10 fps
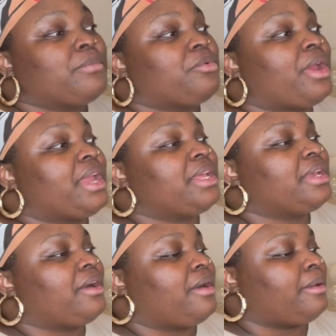right?
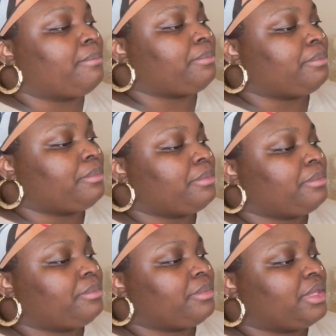Um,
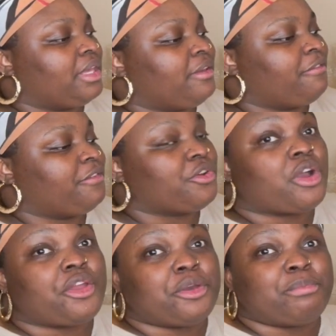if you're
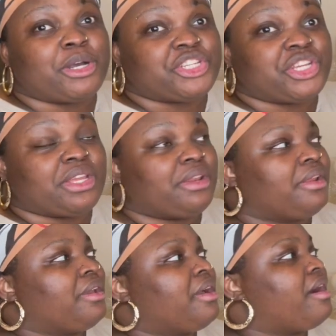on a budget.
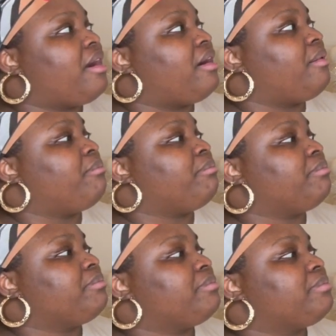Um,
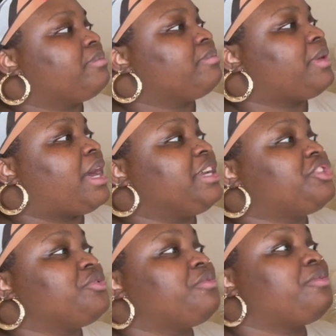I
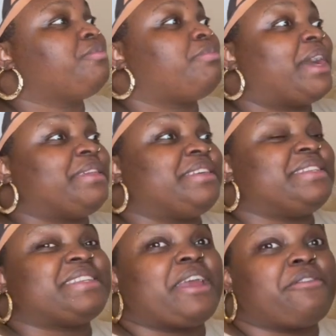do buy
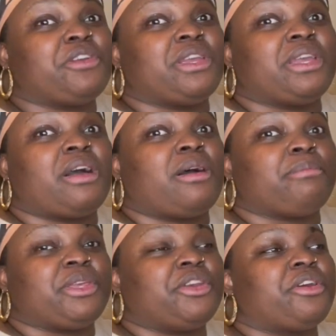these every
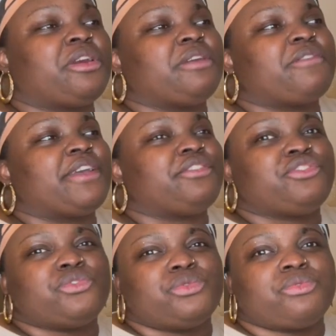um, year if I
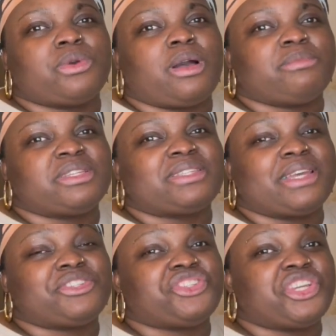do um,
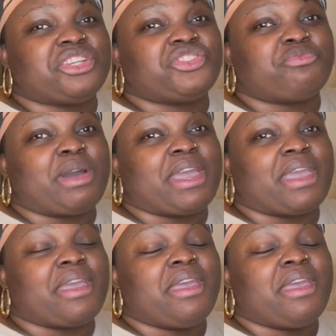decide to change my